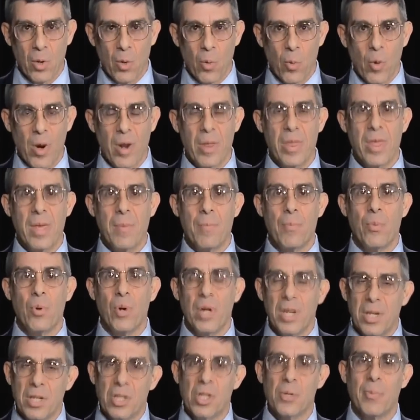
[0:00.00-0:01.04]
where the
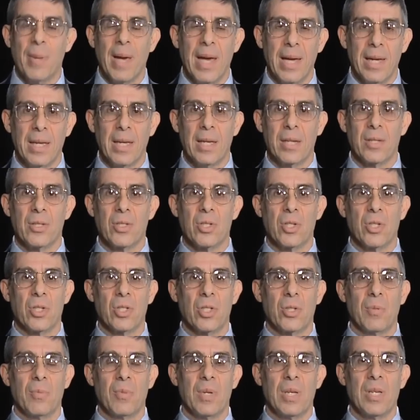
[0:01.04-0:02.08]
British banking
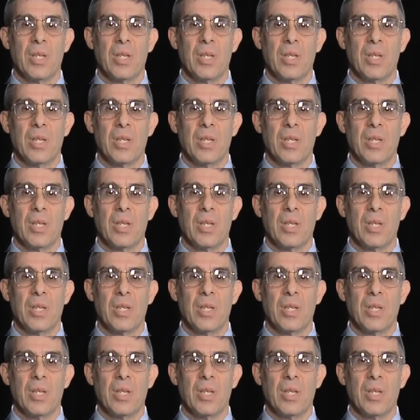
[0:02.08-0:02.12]
system